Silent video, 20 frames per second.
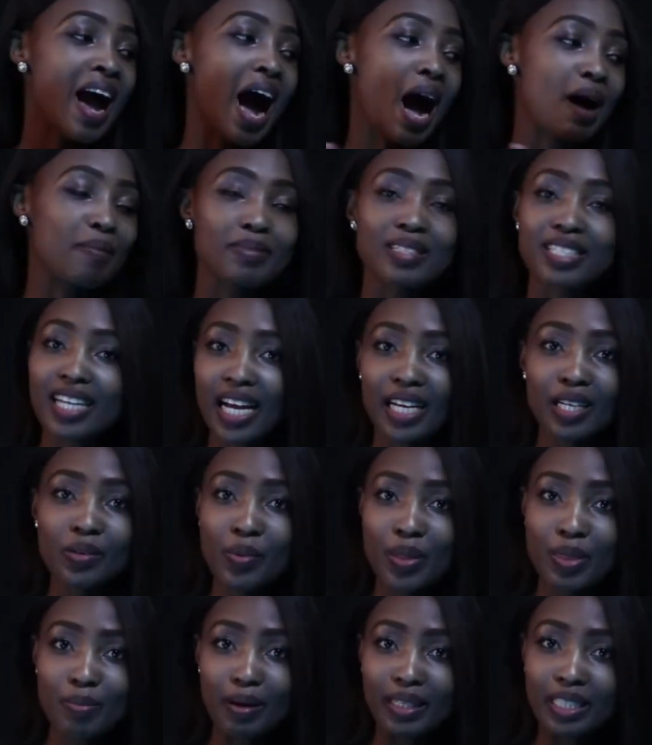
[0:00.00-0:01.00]
I'm done
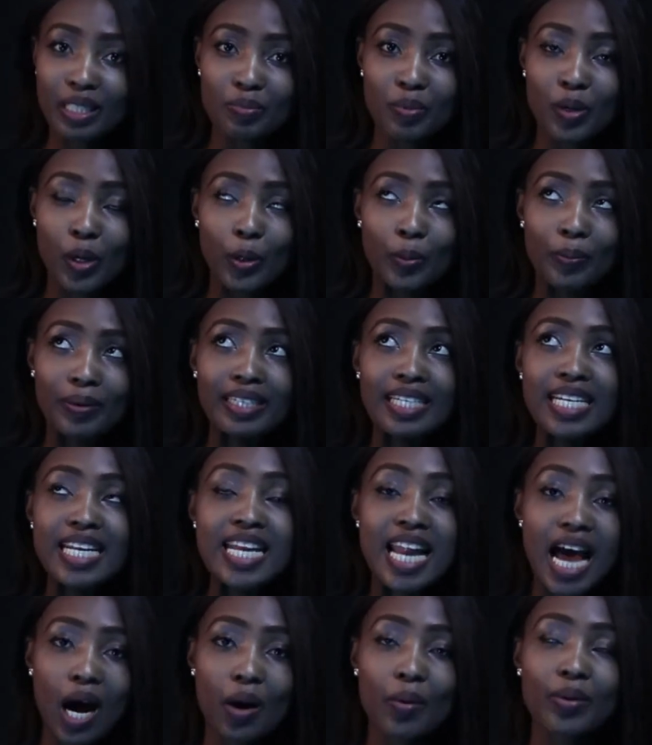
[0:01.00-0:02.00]
with my diploma,
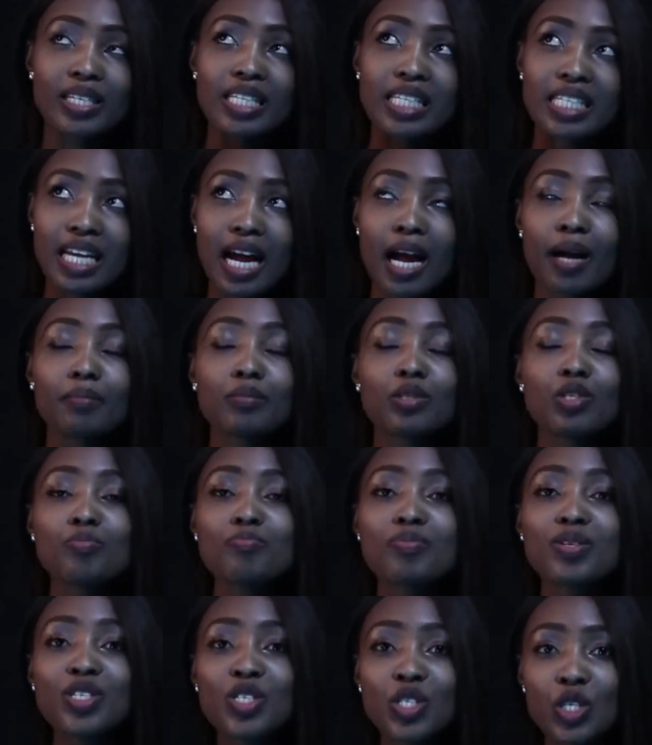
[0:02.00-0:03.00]
now it's time to
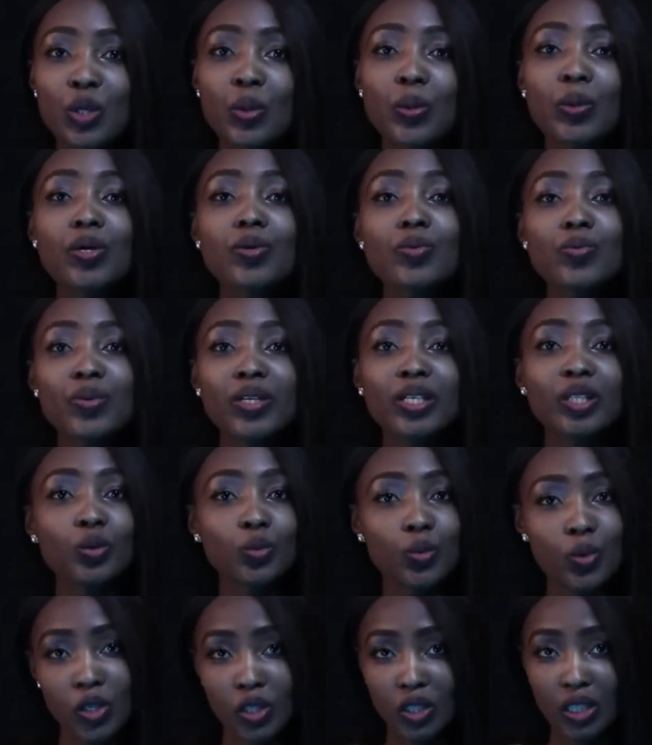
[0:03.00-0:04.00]
pursue the real
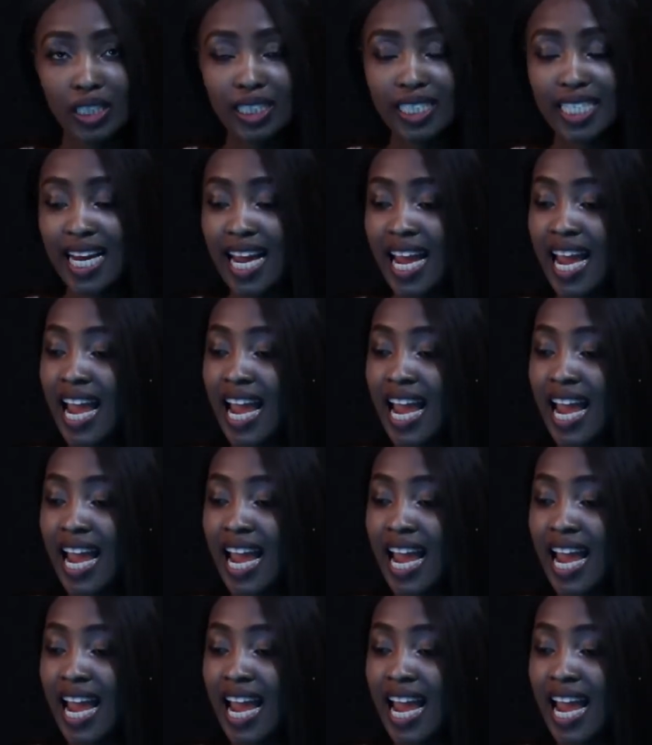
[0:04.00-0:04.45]
world.